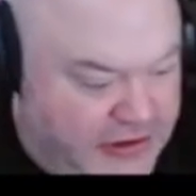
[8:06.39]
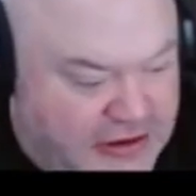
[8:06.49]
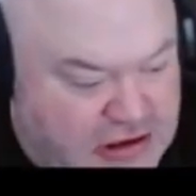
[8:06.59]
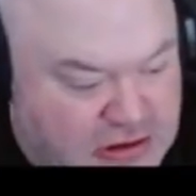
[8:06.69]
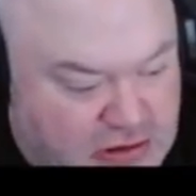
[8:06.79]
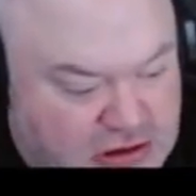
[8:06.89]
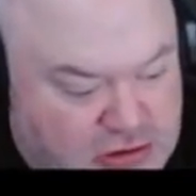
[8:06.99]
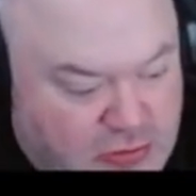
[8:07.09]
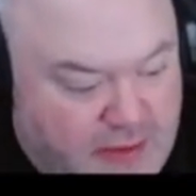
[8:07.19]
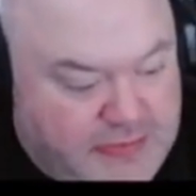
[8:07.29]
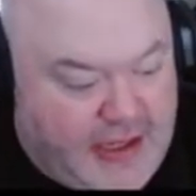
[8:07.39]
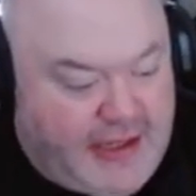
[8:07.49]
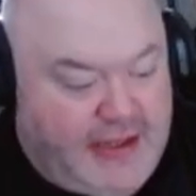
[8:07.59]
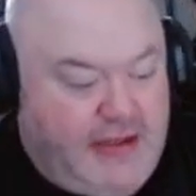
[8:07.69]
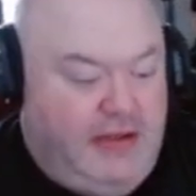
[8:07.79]
this swapped
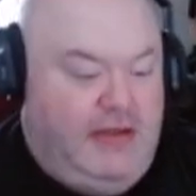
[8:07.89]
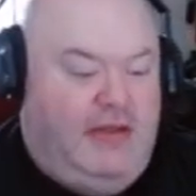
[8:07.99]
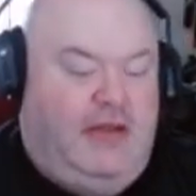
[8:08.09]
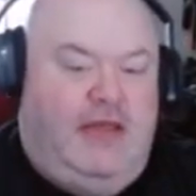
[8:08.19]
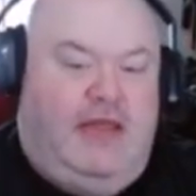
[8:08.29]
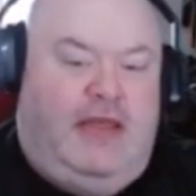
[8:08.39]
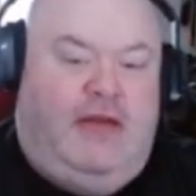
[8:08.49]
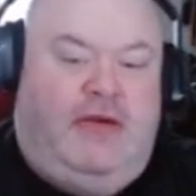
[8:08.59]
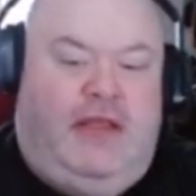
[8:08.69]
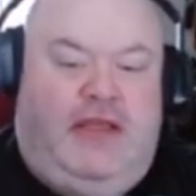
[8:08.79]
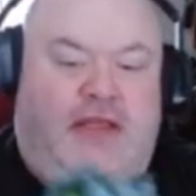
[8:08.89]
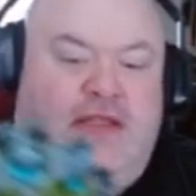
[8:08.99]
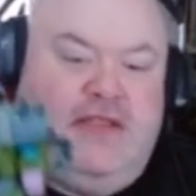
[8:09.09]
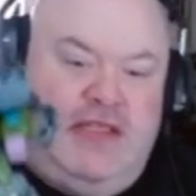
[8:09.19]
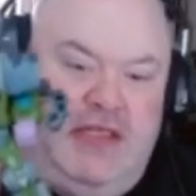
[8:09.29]
head. Here he
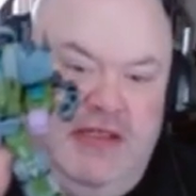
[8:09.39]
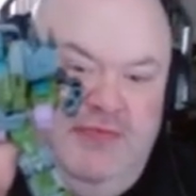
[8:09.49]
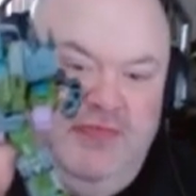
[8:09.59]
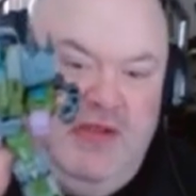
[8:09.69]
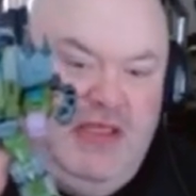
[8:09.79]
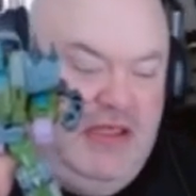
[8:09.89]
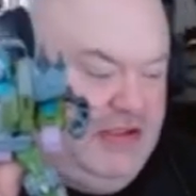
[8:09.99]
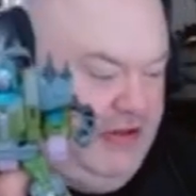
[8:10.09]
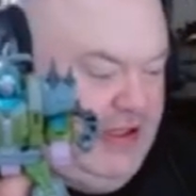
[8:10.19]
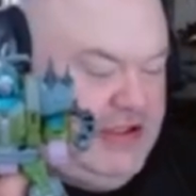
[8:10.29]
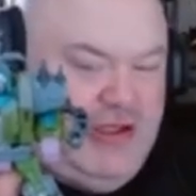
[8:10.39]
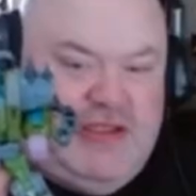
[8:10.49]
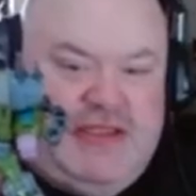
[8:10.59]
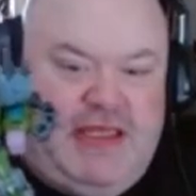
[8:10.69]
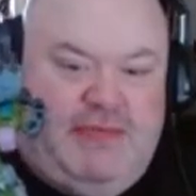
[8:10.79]
is. So as you can
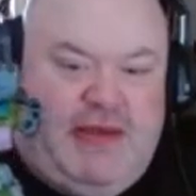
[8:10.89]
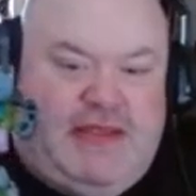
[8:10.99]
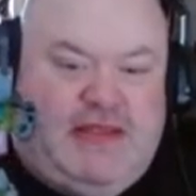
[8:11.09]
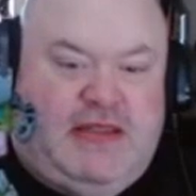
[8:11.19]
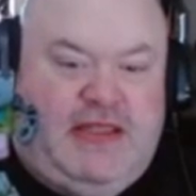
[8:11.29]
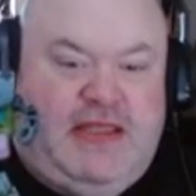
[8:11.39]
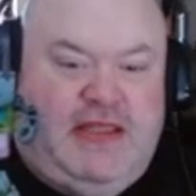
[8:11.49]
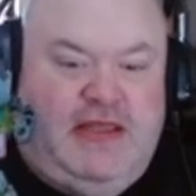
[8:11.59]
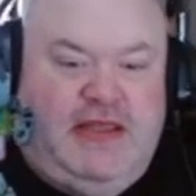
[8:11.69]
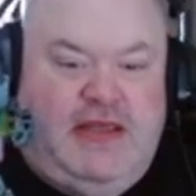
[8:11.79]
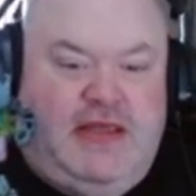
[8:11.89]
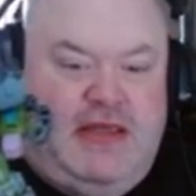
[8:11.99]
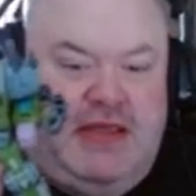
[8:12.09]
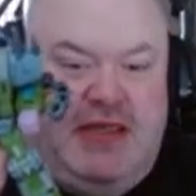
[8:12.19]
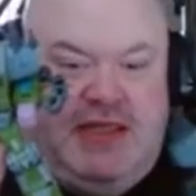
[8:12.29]
see, basically,
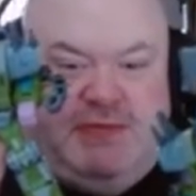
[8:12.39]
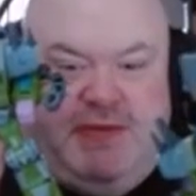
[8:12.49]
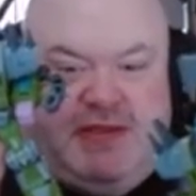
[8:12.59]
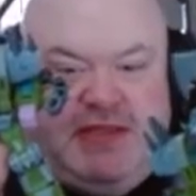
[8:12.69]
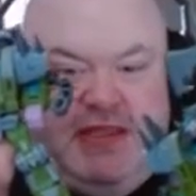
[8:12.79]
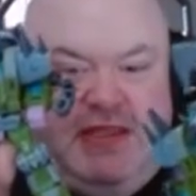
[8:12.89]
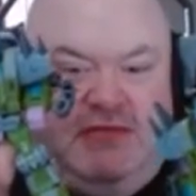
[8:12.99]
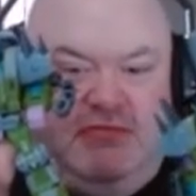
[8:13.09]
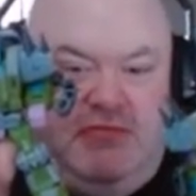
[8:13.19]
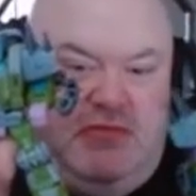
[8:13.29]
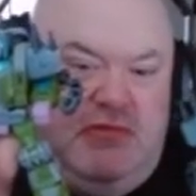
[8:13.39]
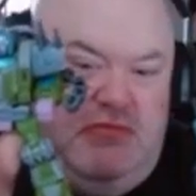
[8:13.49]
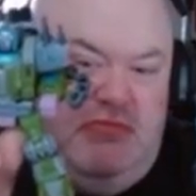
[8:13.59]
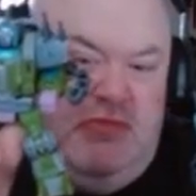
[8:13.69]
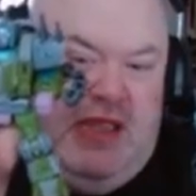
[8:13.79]
it's basically,
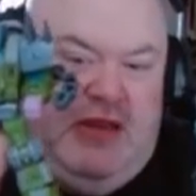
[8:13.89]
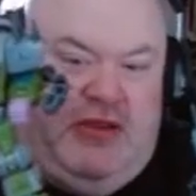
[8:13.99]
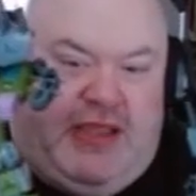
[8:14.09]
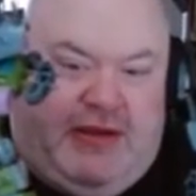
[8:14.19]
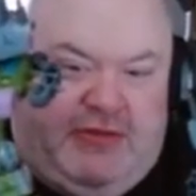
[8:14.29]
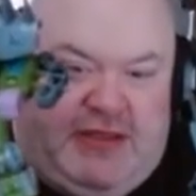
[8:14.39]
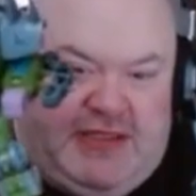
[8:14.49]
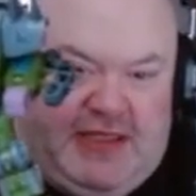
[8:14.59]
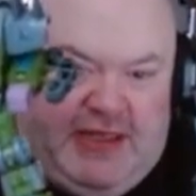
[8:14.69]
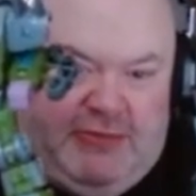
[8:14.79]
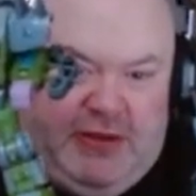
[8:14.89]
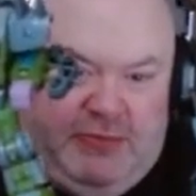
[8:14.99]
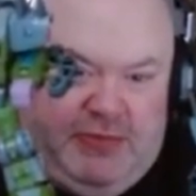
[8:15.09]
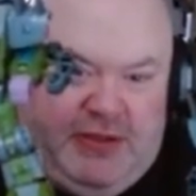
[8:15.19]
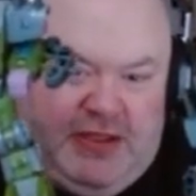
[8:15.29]
I know you can't really see it that well,
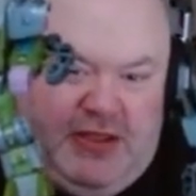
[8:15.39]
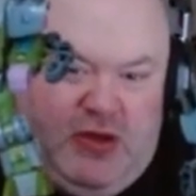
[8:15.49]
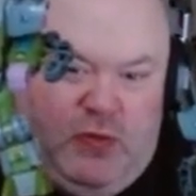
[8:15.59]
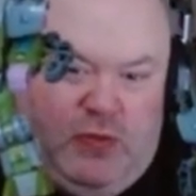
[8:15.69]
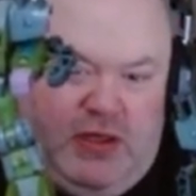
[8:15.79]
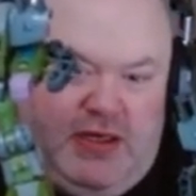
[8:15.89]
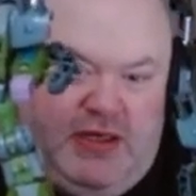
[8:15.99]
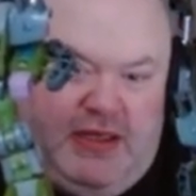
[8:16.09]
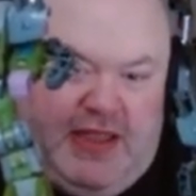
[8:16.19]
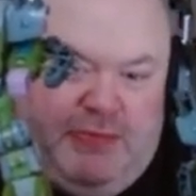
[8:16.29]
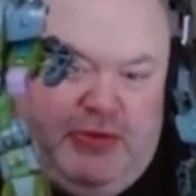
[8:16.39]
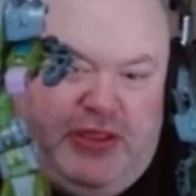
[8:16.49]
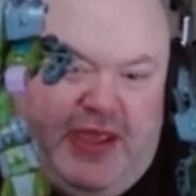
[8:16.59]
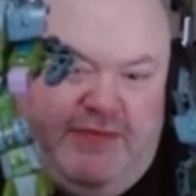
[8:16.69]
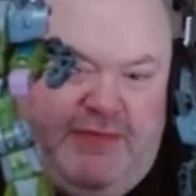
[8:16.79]
but one, they both
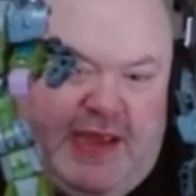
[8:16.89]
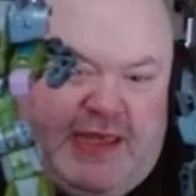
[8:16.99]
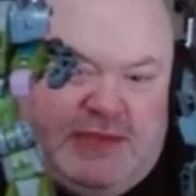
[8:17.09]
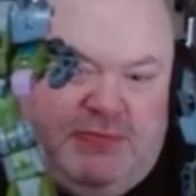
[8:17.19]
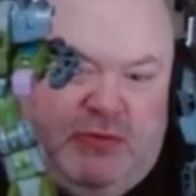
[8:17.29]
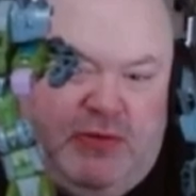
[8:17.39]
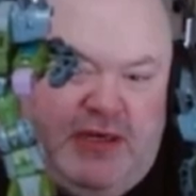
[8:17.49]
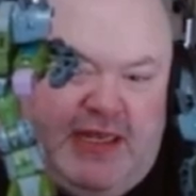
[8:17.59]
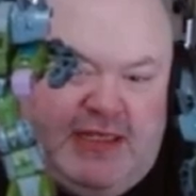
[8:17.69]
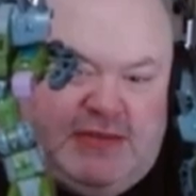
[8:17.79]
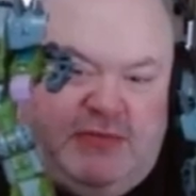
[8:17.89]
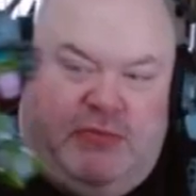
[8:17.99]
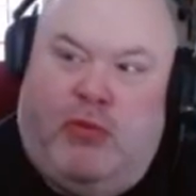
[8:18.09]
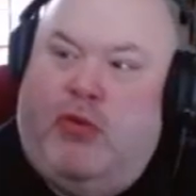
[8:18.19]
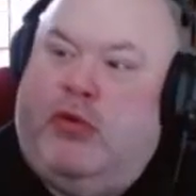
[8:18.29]
have masks, but one has
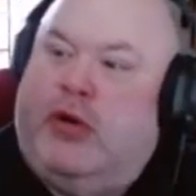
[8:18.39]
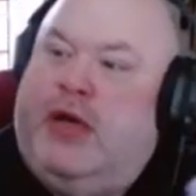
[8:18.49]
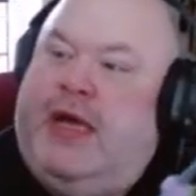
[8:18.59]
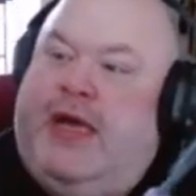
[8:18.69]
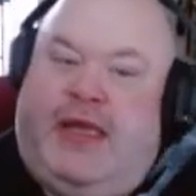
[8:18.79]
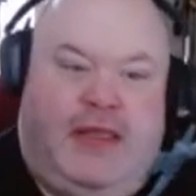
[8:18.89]
more uh,